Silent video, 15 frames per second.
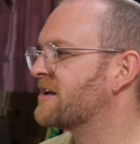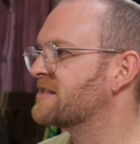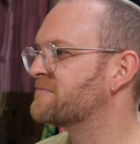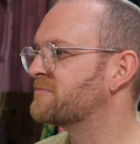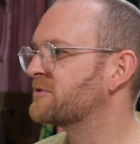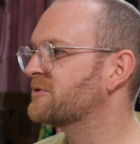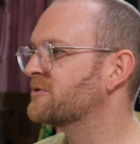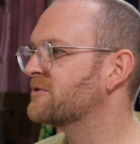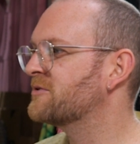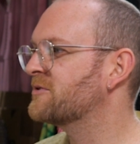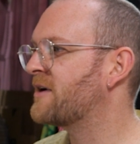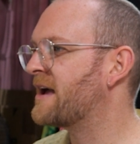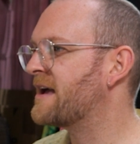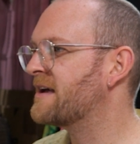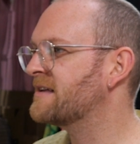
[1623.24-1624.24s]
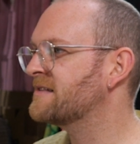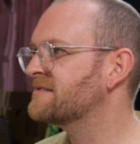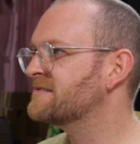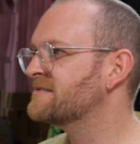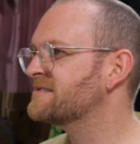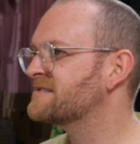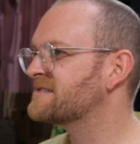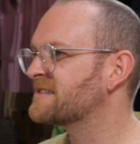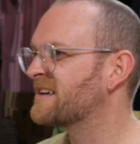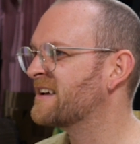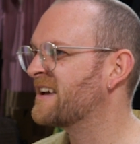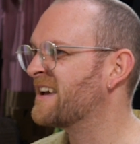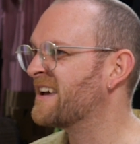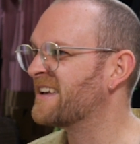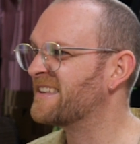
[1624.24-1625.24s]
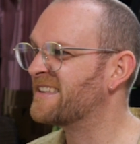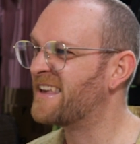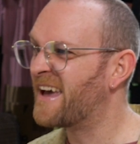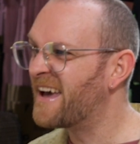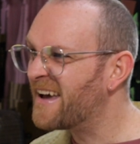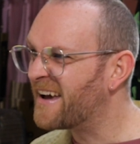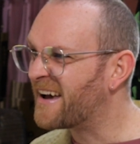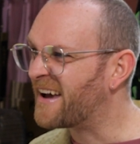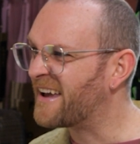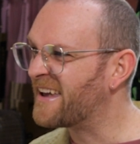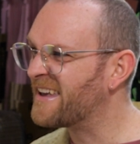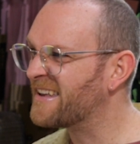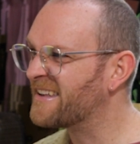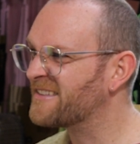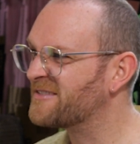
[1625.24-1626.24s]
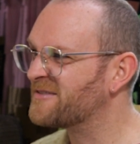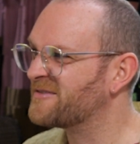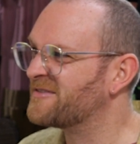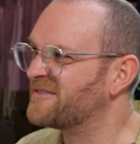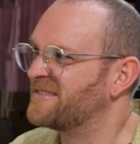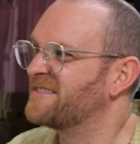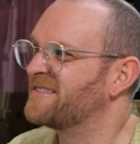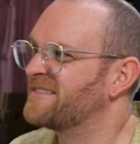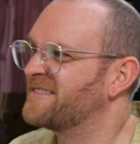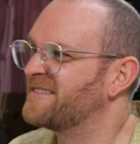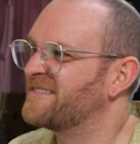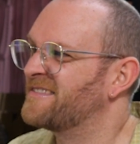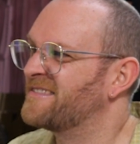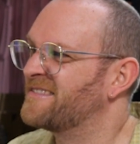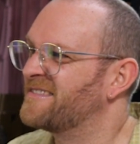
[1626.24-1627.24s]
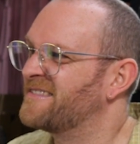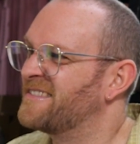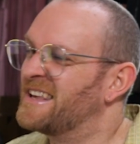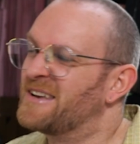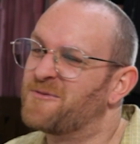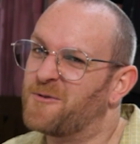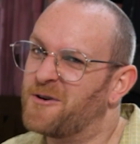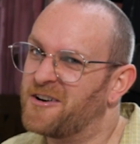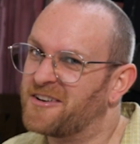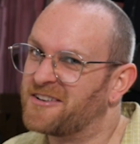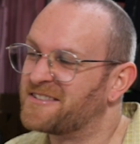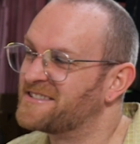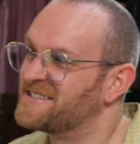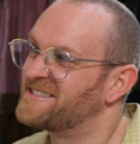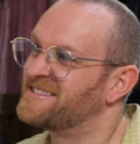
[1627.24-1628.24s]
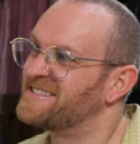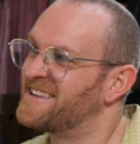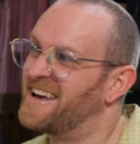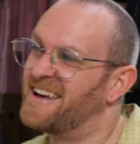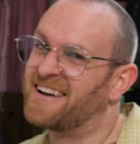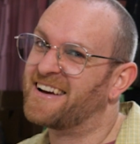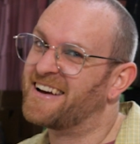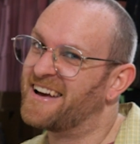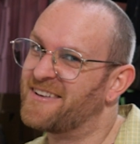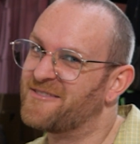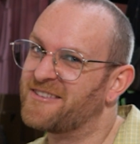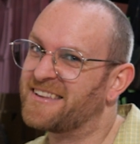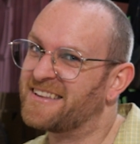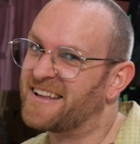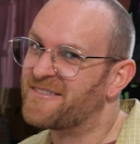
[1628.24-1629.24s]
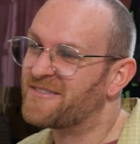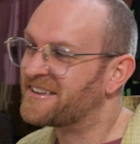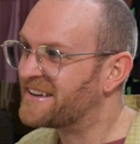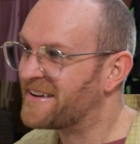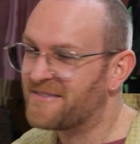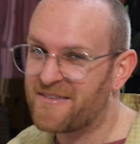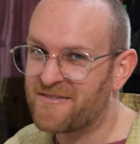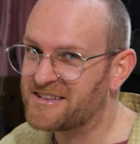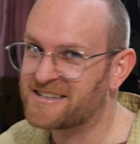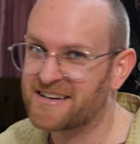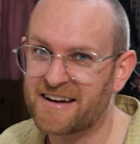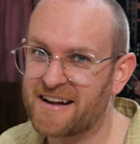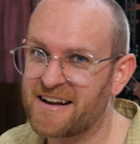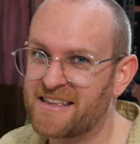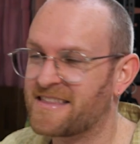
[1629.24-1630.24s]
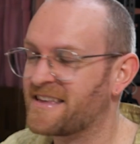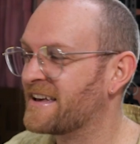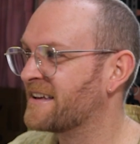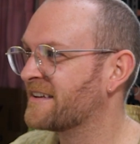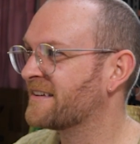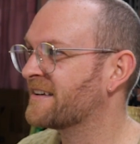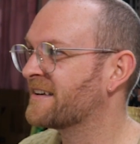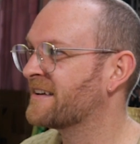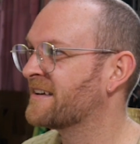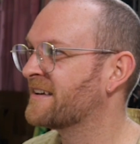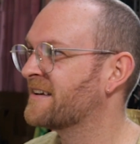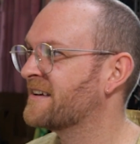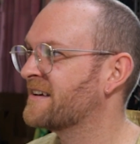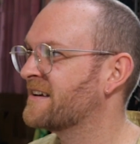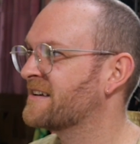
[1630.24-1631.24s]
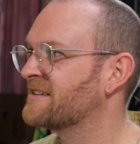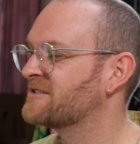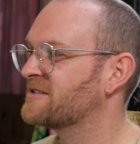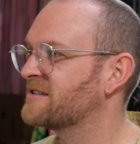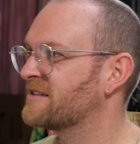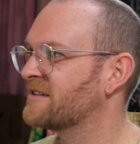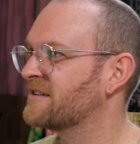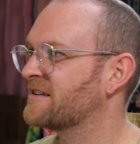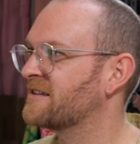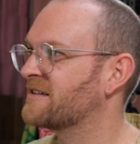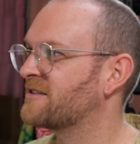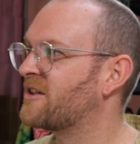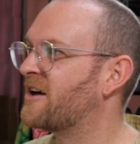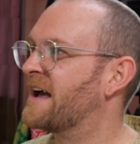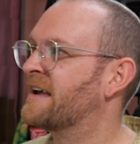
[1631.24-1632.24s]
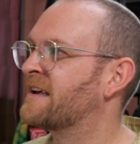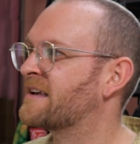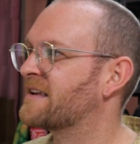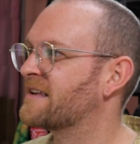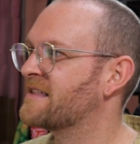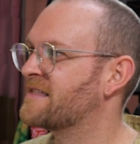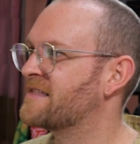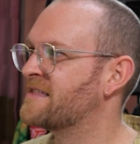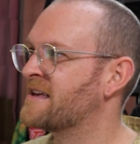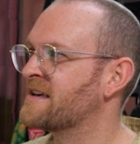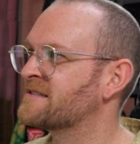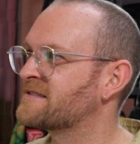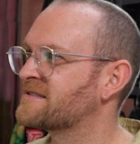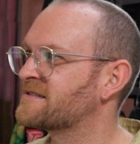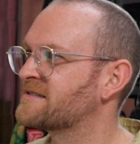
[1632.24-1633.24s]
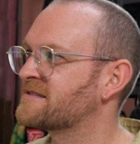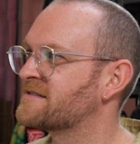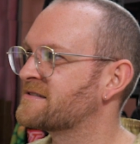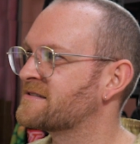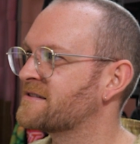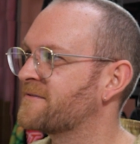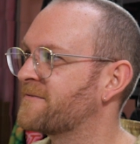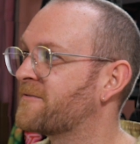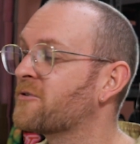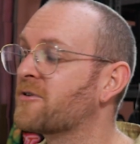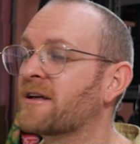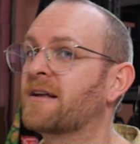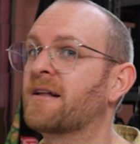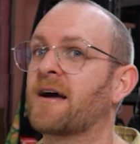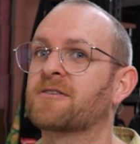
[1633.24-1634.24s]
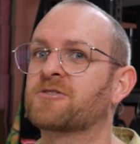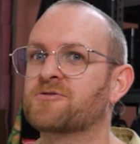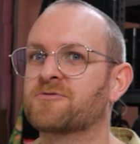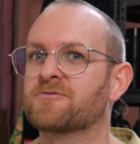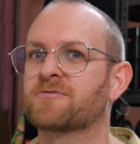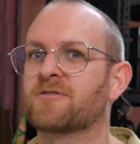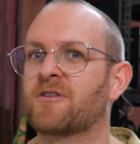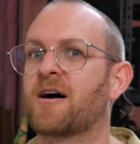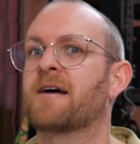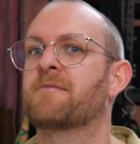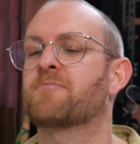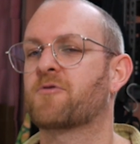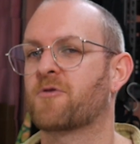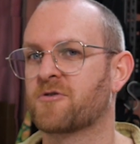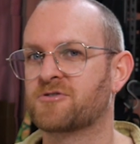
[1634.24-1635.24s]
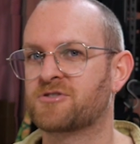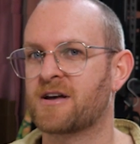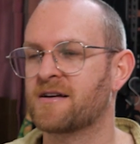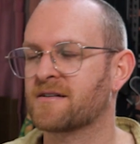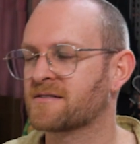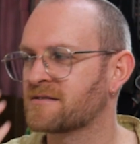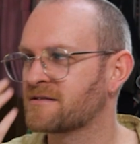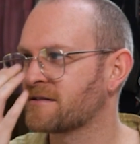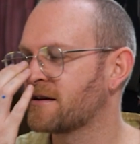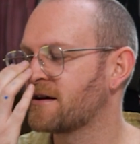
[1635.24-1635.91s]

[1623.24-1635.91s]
in the blue, and yeah, it works, and I really love it. And I've never done anything like this for like an actual client project.